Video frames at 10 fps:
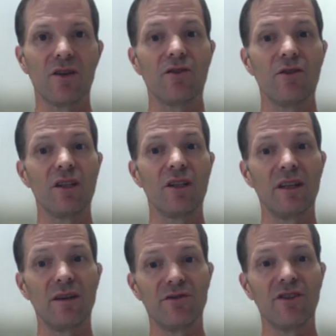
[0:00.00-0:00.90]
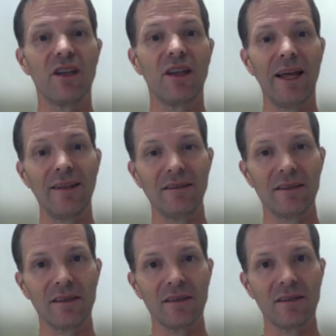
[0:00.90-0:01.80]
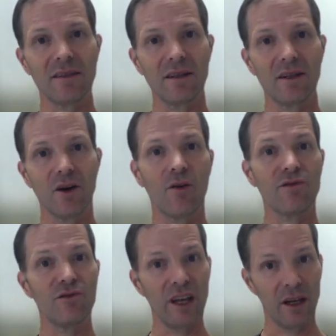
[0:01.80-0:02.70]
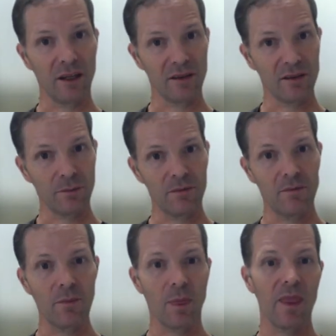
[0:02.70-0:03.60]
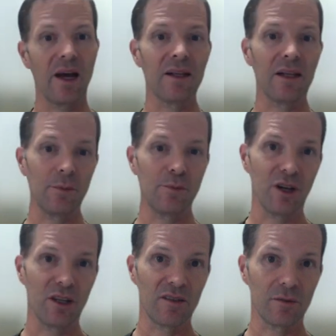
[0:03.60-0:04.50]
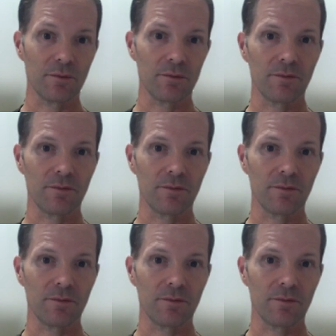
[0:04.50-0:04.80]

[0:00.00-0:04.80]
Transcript: through the different lenses of realism and liberalism.